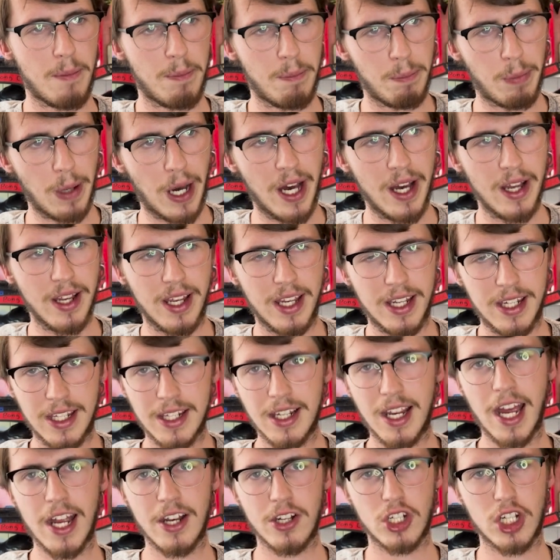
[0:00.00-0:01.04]
But he did
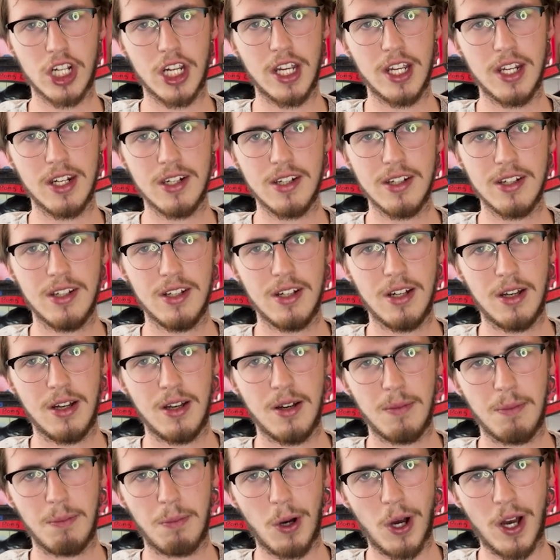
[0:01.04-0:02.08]
get chinned
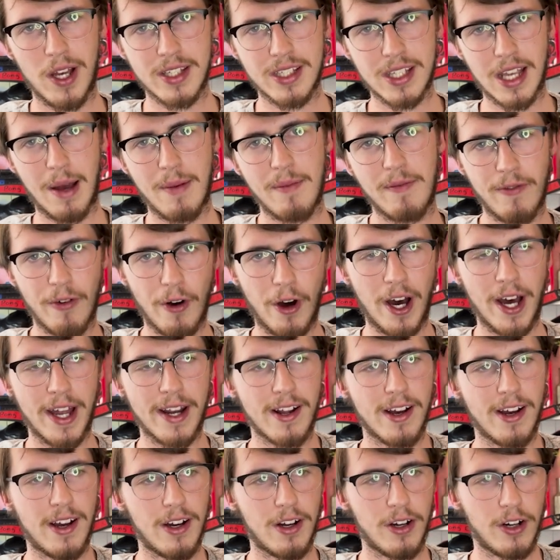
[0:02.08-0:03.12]
by some
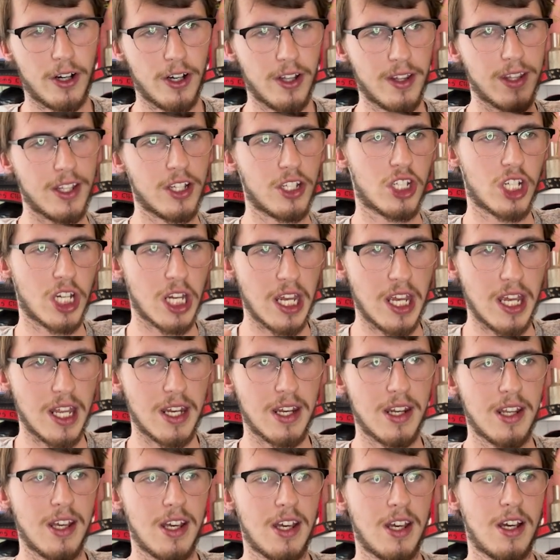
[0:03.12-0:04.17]
fighter on the
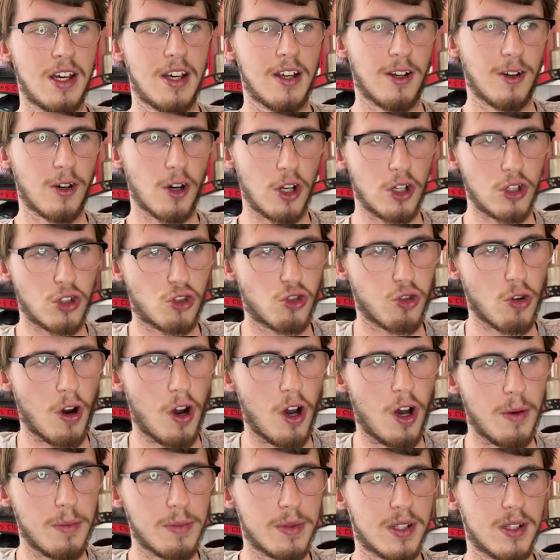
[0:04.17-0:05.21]
chin, got
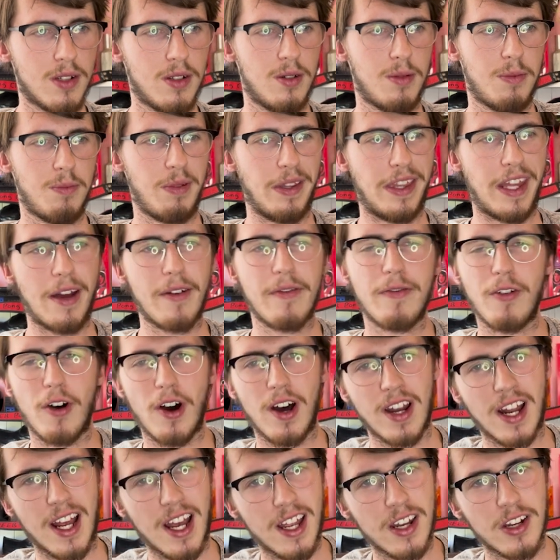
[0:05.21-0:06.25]
dropped, but that
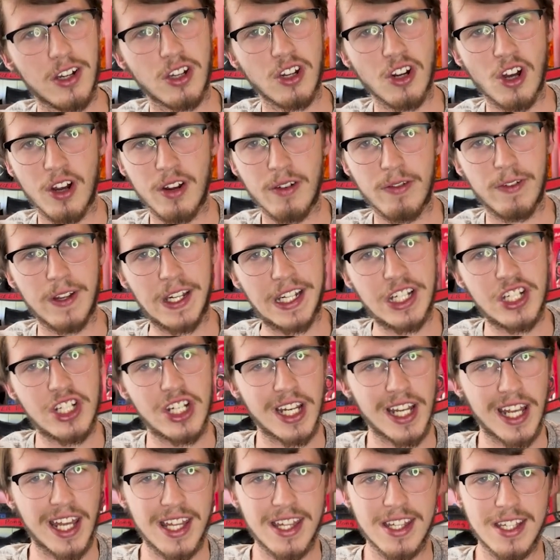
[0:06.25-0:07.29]
fighter had no
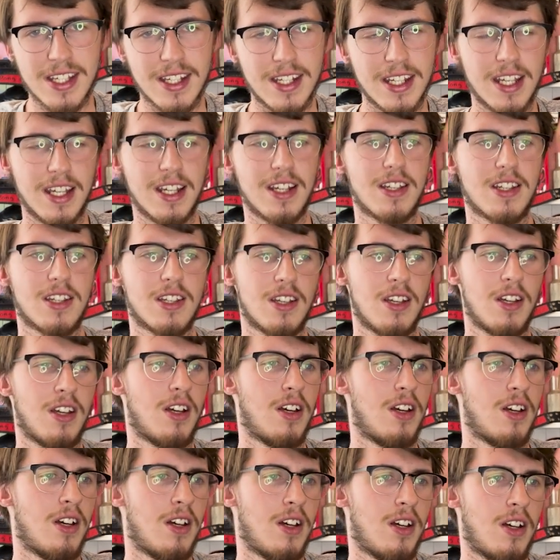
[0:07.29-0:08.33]
finishing instincts.
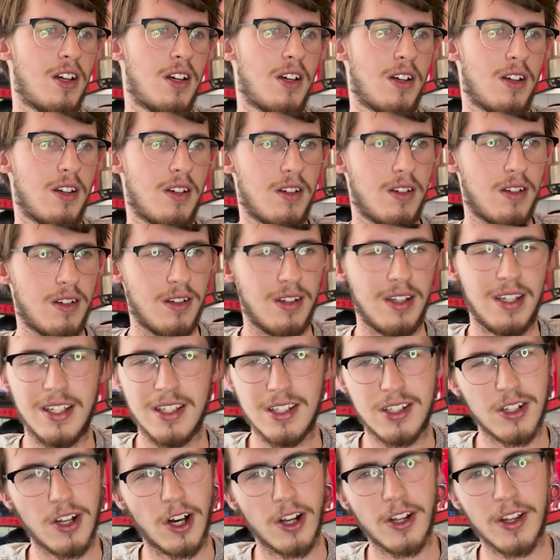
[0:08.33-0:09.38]

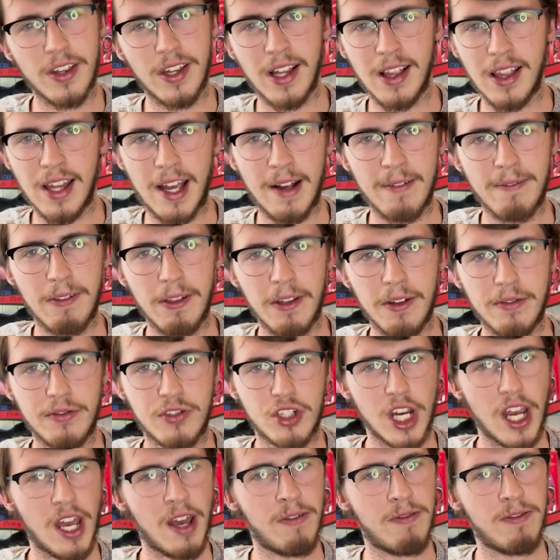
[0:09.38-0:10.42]
He's not on the level of
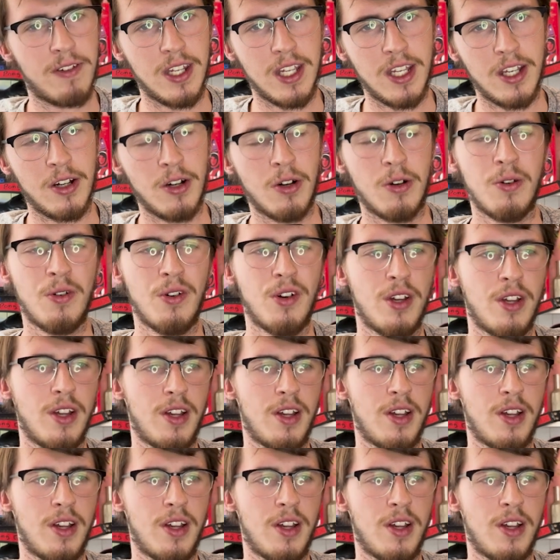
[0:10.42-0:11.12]
Geoff Neal.